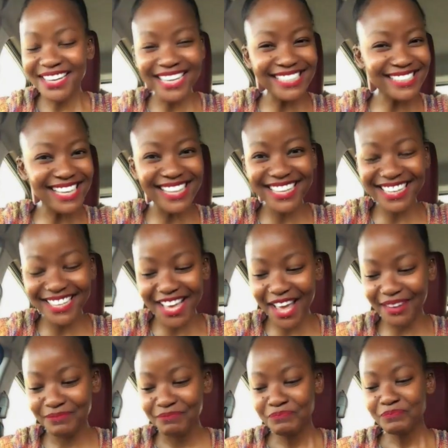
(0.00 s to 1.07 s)
Let's say that
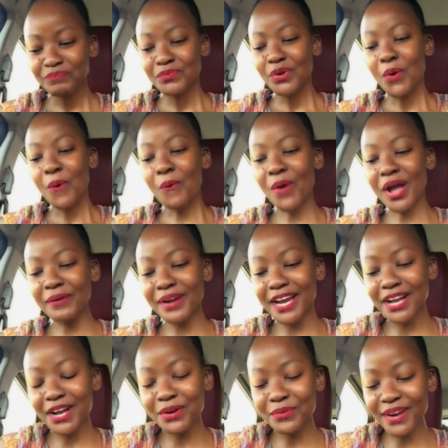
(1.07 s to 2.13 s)
again.
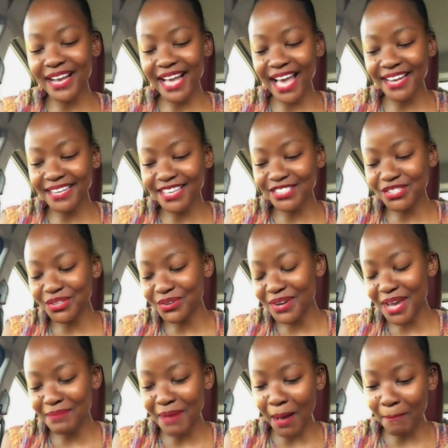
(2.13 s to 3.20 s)
Wearing a ring and yes to
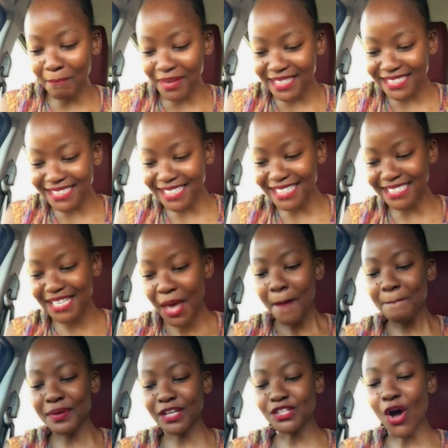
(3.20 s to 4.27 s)
him a missus,
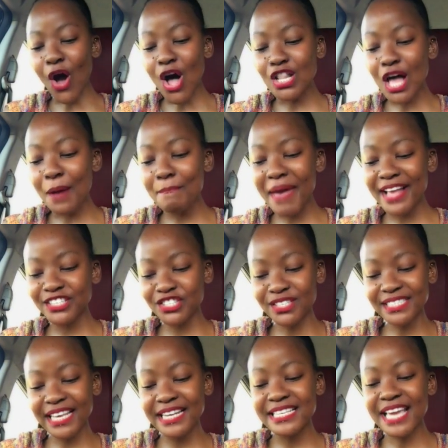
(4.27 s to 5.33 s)
built all our
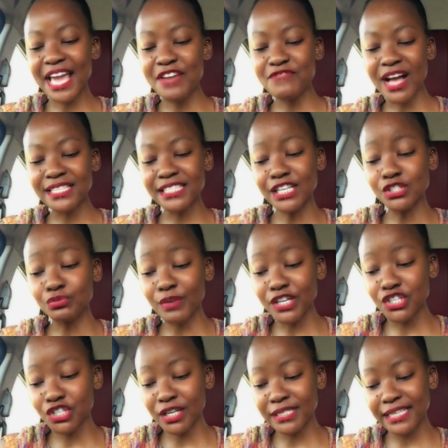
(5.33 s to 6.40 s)
mansions and gave us his
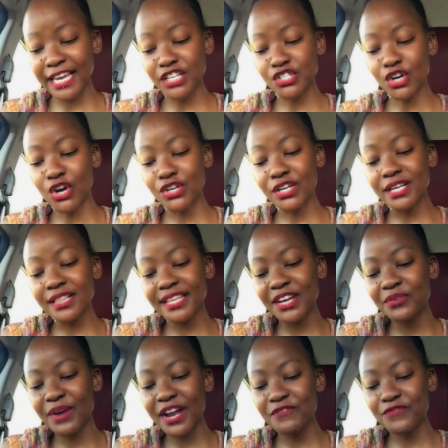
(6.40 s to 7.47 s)
riches, eternally
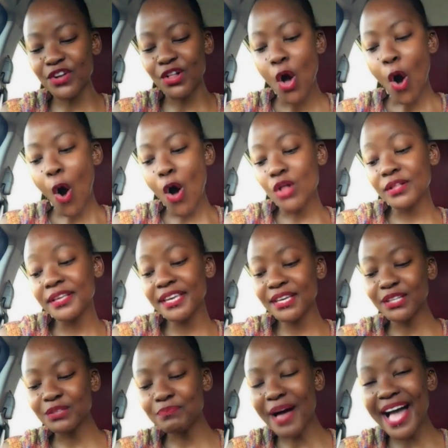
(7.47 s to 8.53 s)
grateful, all
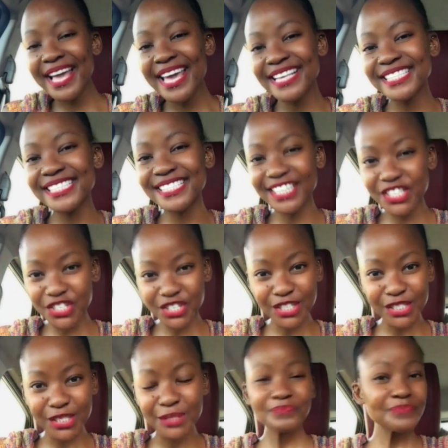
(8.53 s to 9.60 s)
healed by his
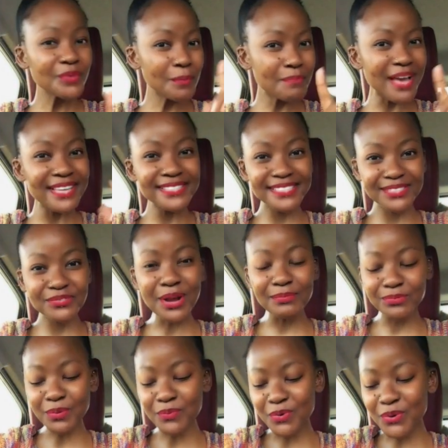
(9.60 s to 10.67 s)
stitches by
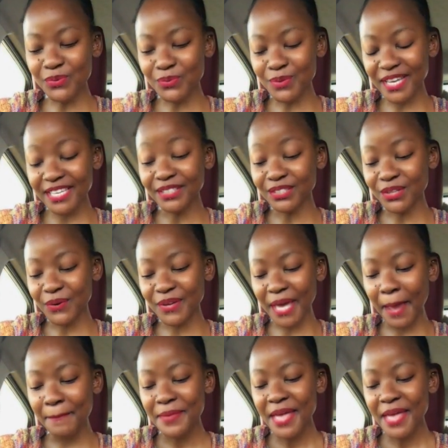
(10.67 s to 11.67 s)
stripes of woo, were healed, okay?